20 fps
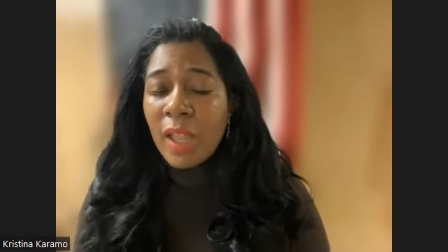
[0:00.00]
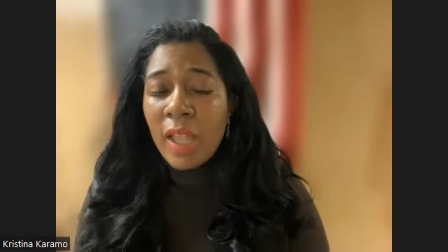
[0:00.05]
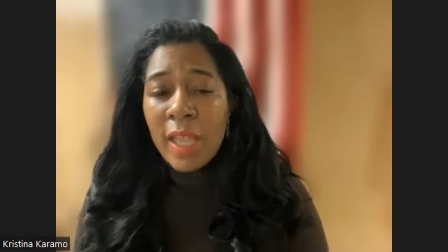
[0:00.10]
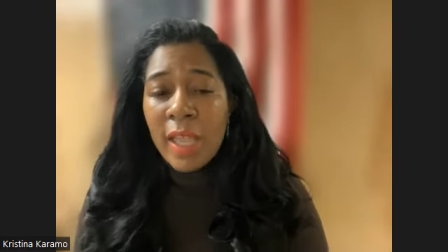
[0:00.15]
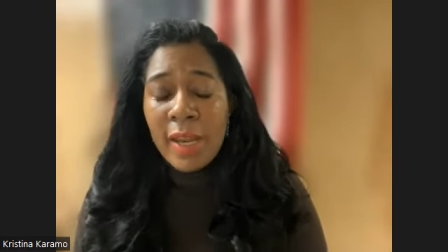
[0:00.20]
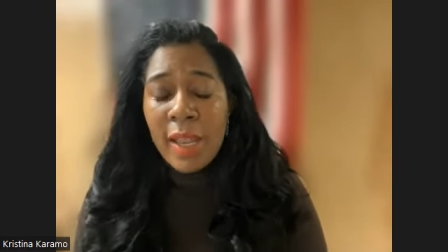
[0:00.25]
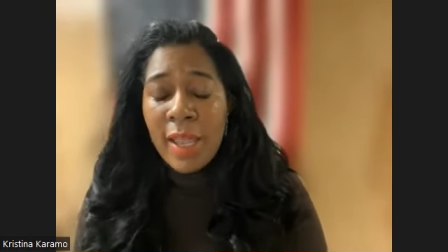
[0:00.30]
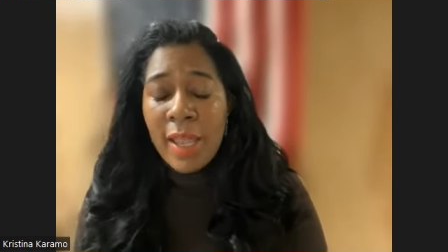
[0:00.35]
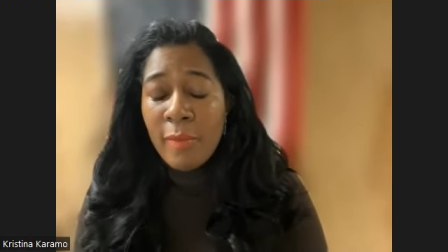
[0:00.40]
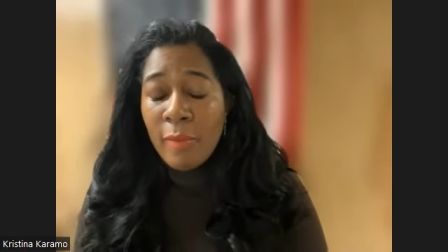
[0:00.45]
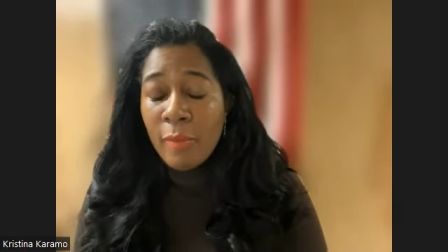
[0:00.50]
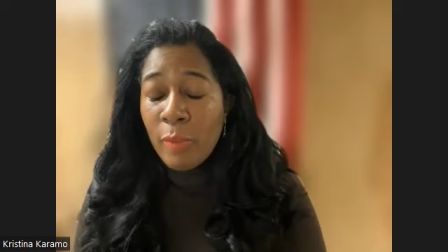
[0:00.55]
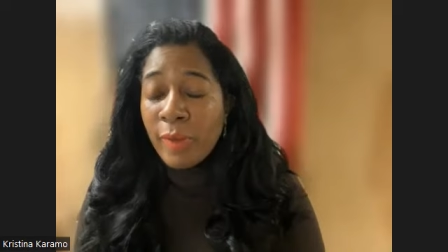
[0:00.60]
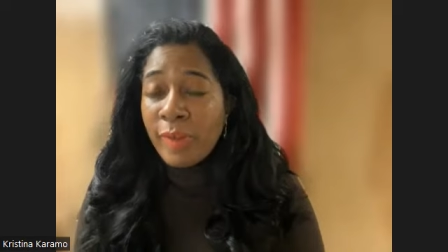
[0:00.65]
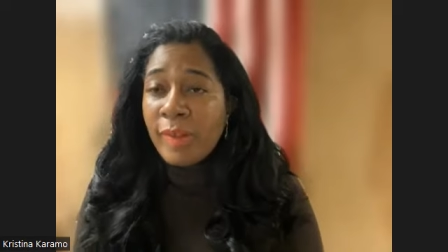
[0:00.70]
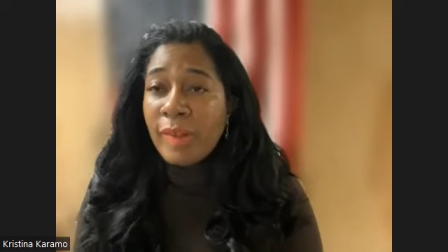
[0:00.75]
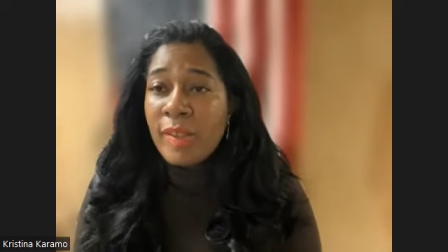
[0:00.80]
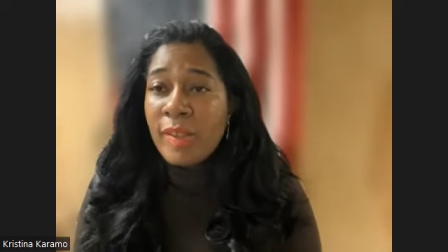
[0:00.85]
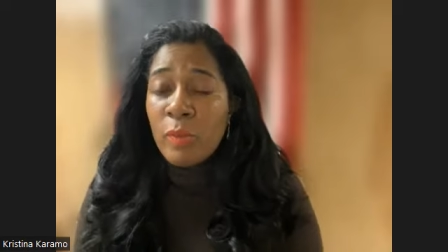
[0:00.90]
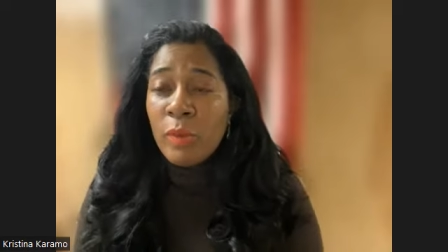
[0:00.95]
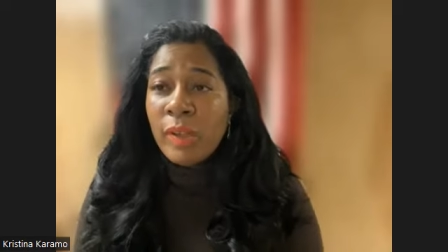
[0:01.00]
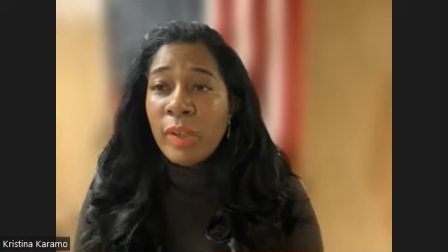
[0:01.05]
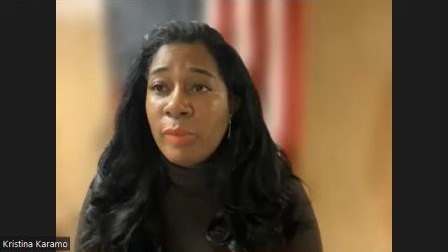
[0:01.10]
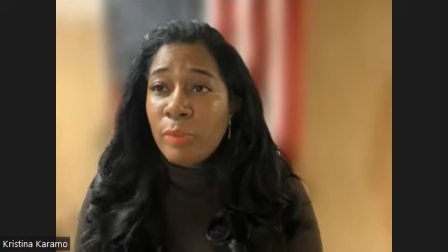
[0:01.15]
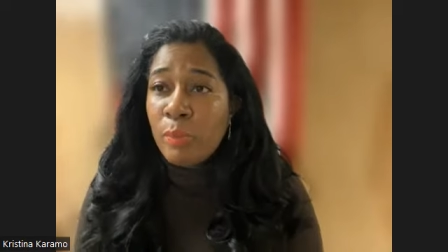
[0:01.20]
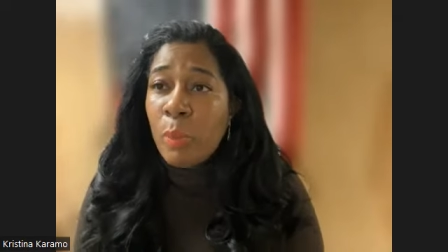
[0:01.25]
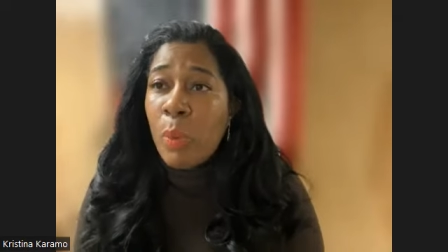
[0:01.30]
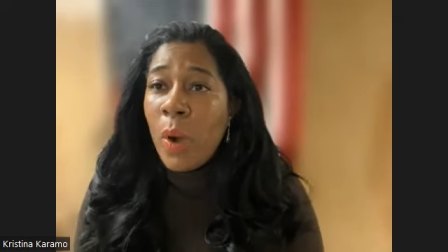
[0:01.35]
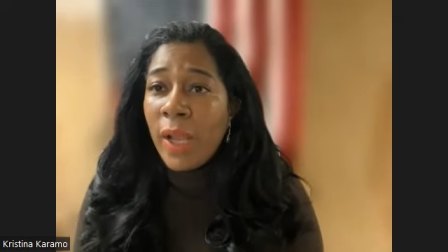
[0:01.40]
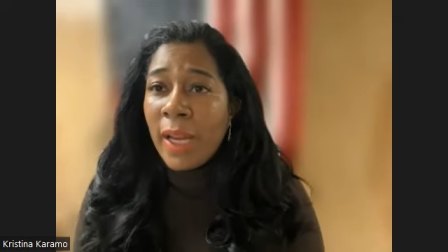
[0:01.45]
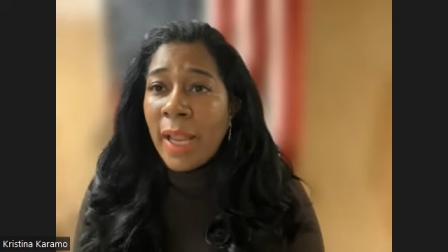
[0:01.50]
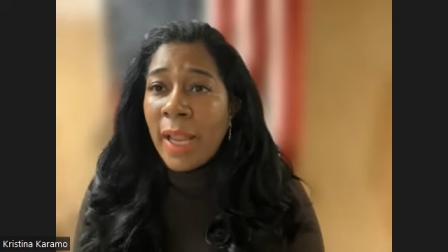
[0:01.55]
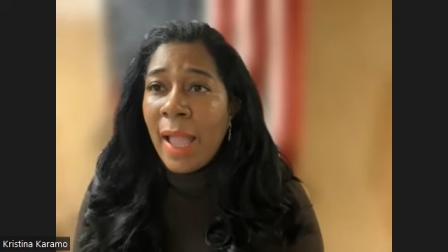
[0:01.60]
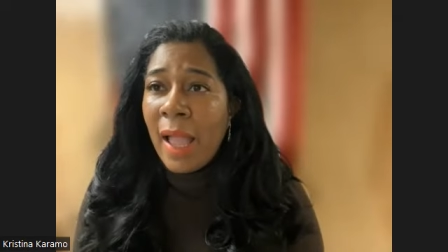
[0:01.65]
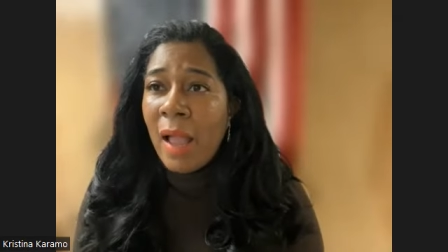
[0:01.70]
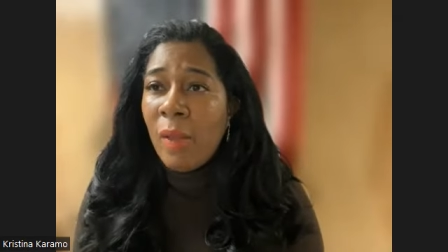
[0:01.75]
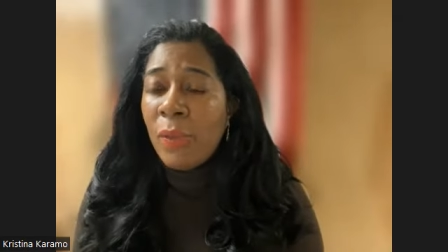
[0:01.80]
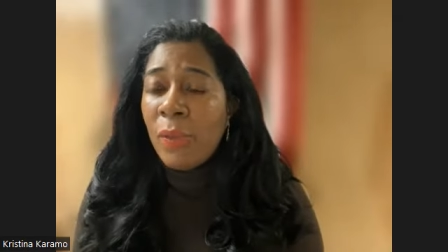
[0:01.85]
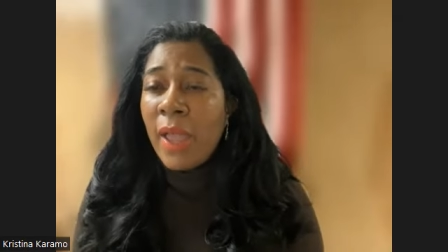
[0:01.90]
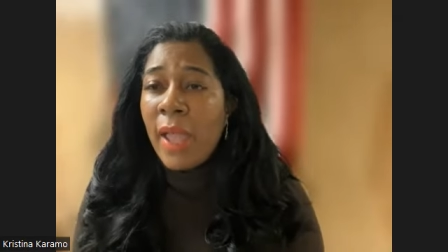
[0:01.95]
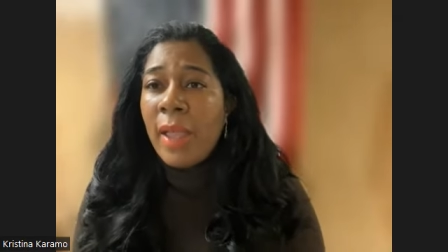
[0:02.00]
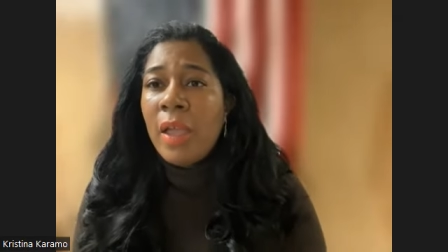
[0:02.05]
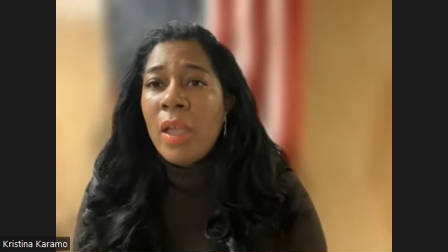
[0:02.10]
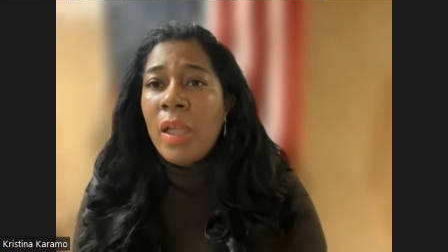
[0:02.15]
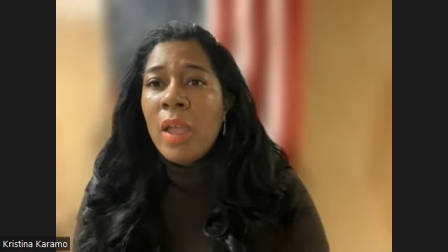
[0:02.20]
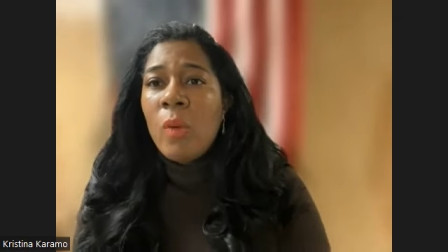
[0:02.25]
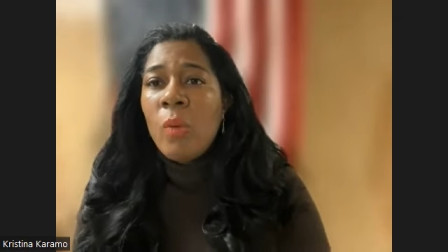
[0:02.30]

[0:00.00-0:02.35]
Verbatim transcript: and, and was, was pointing out that